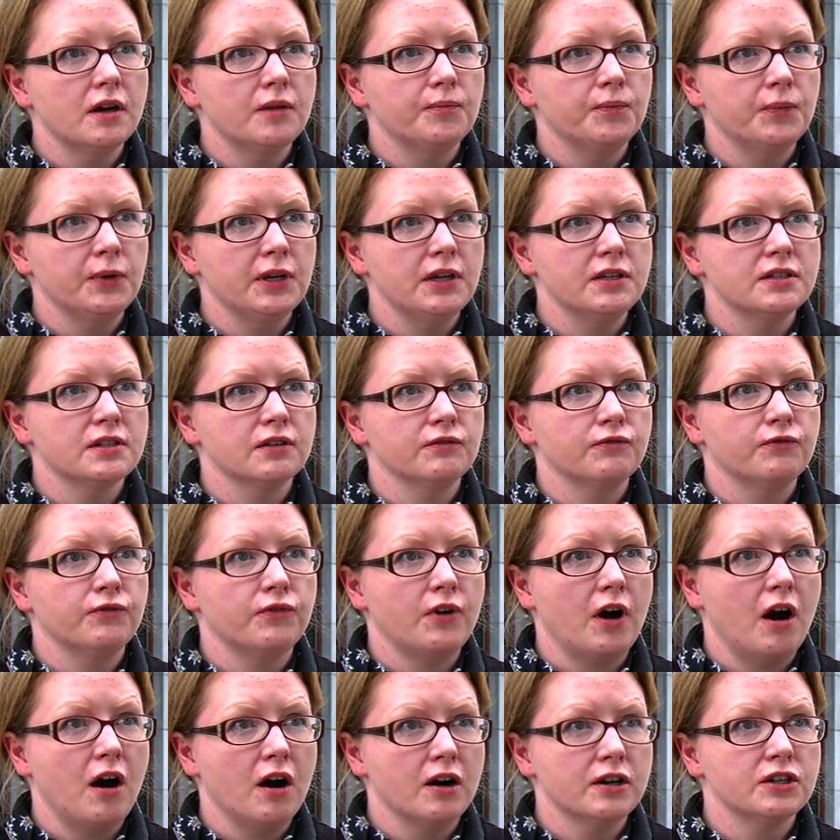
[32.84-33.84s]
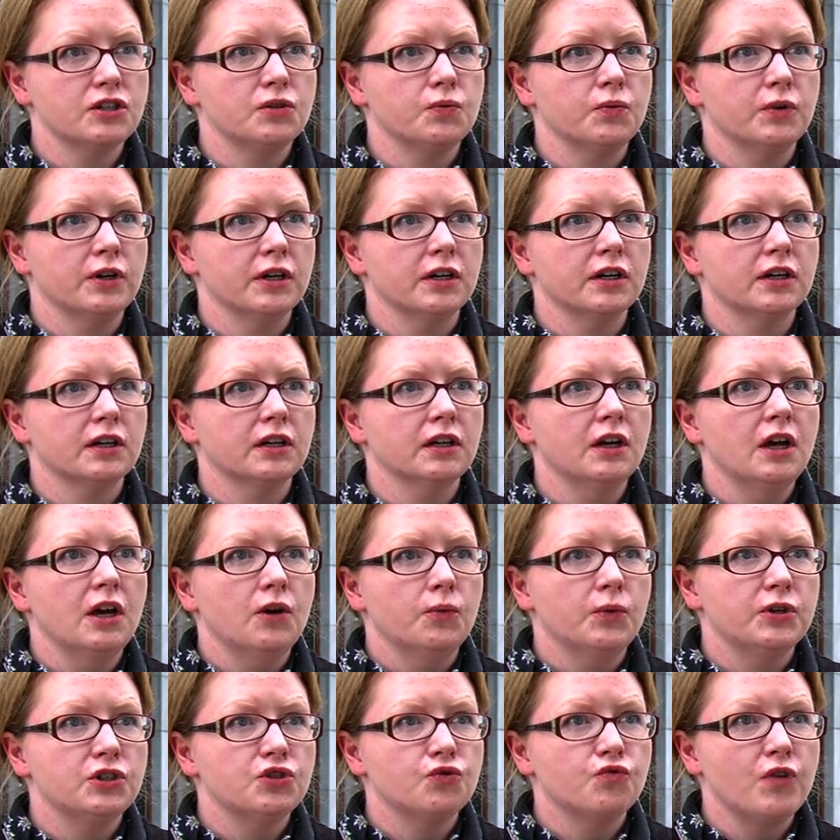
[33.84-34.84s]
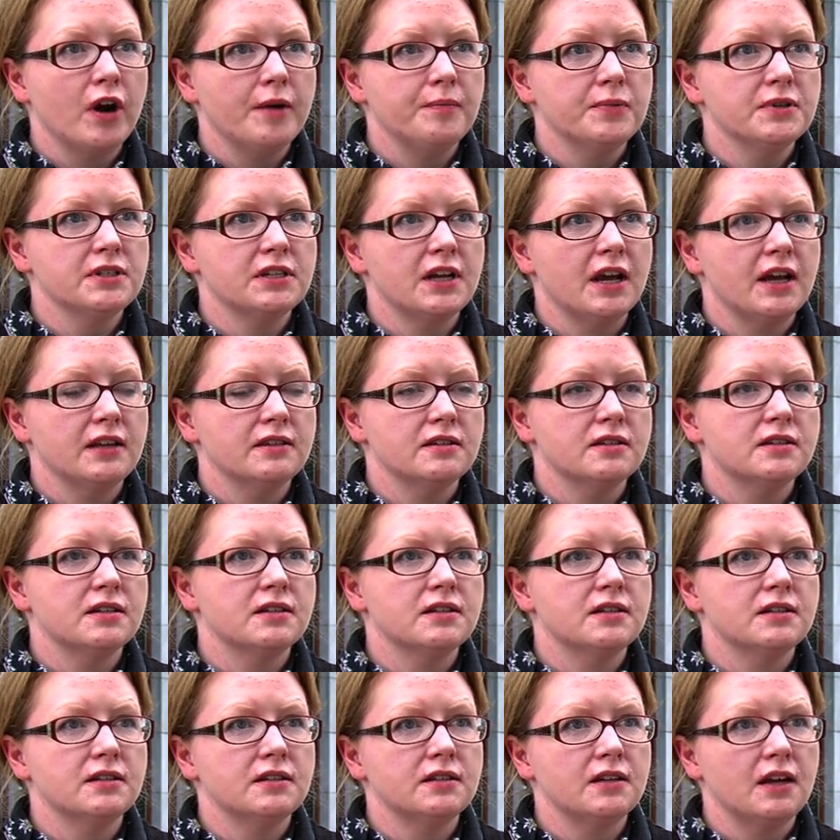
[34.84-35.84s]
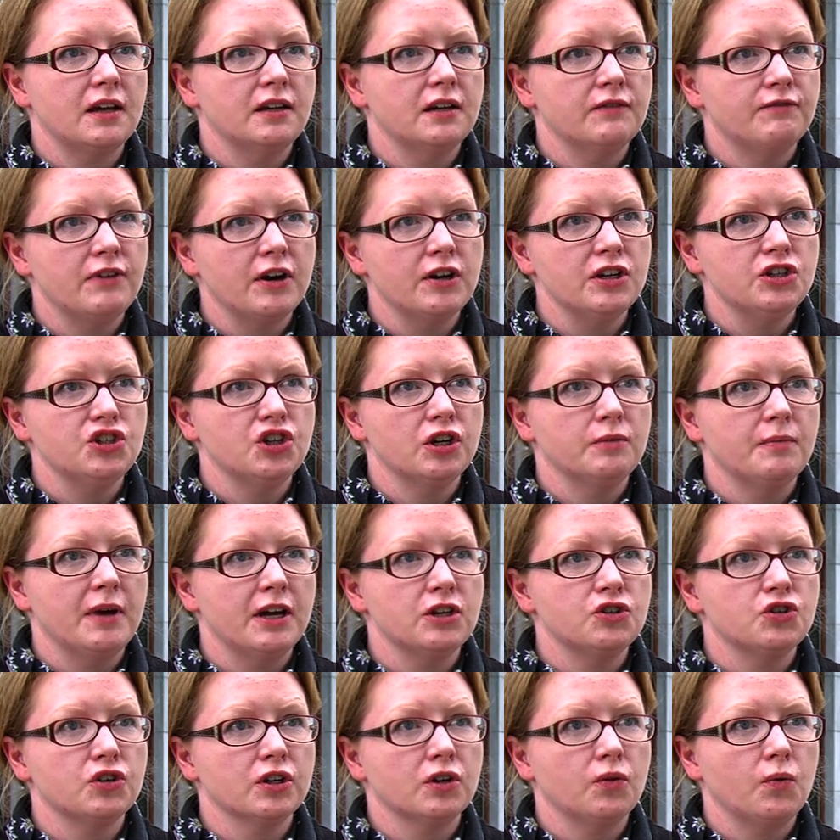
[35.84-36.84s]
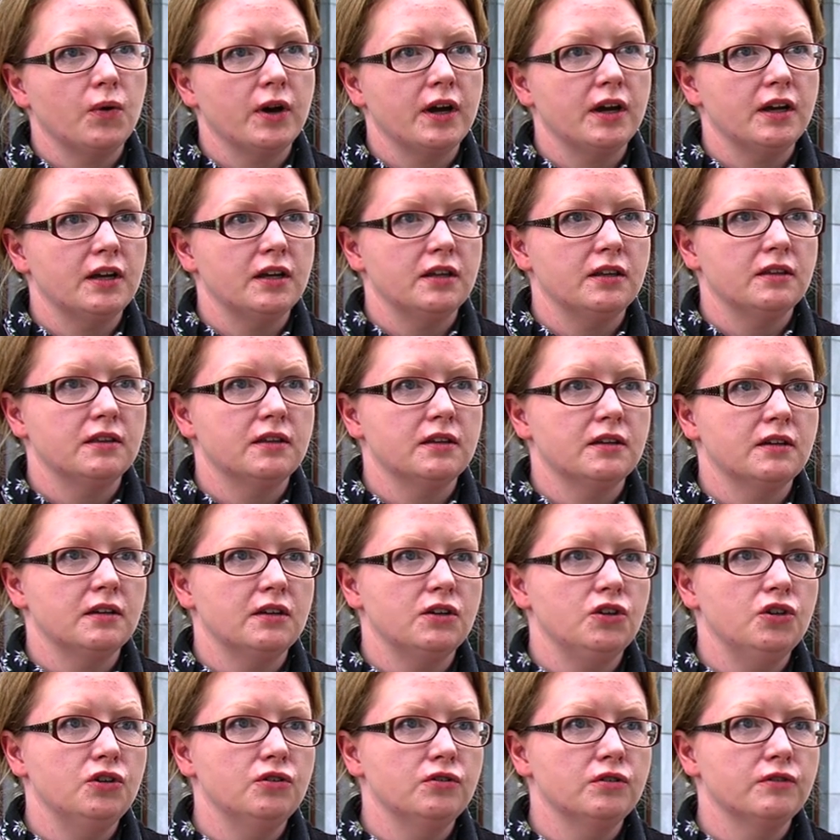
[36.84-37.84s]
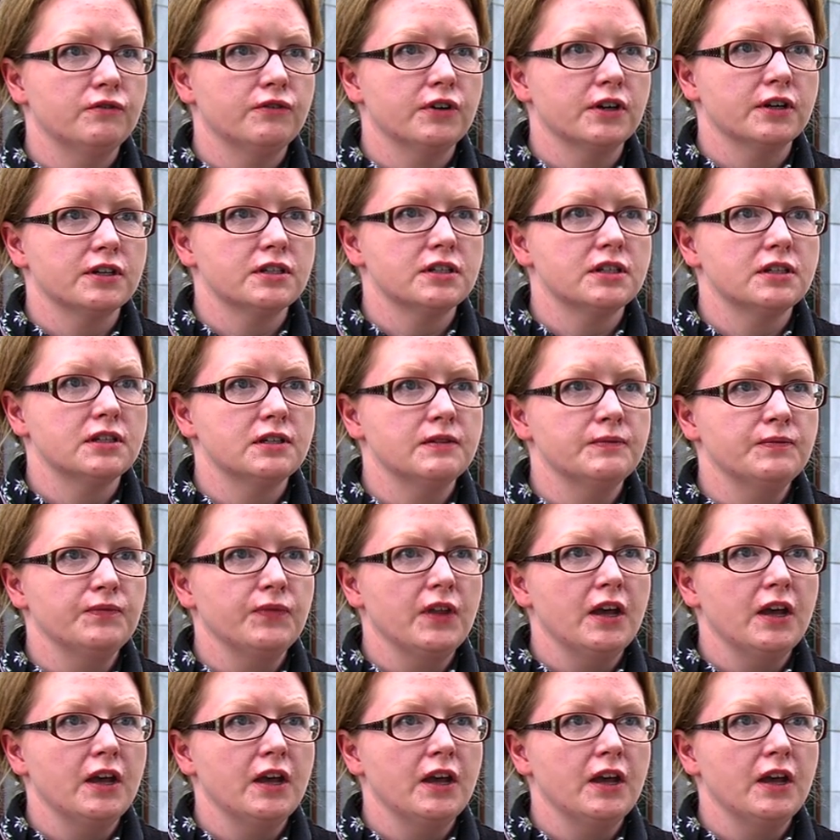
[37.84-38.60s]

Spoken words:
piece of artwork which represents in a very geometric way the universe.